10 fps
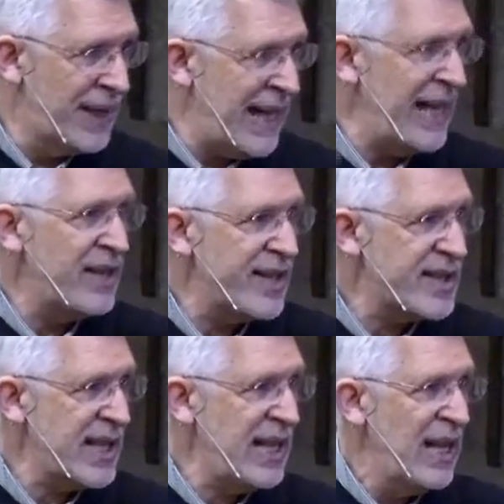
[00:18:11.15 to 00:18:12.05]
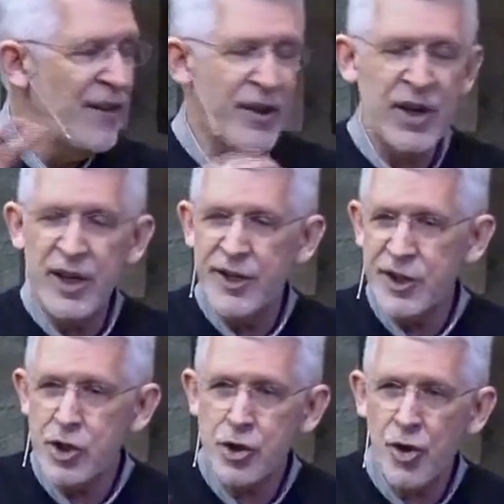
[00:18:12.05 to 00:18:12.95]
get into the city. They're going to
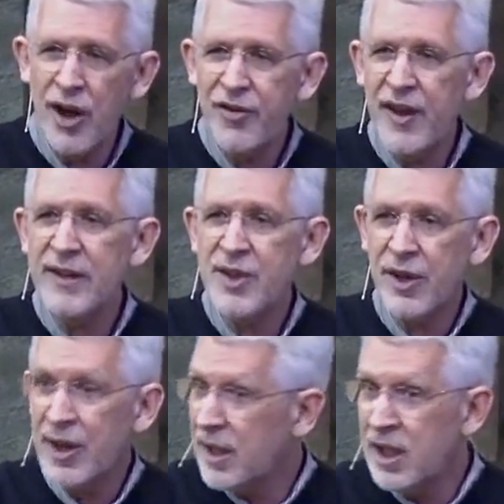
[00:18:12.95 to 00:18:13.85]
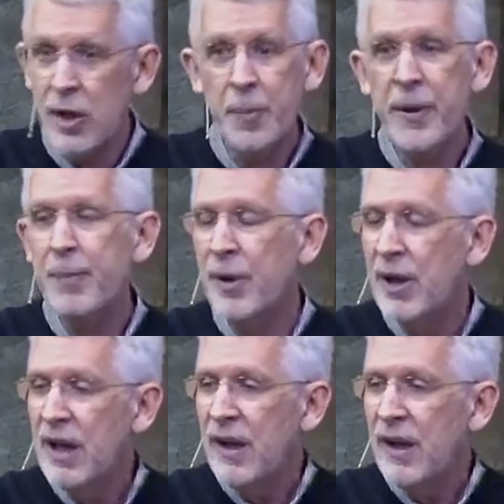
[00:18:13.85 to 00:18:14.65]
destroy things. They're going to kill people.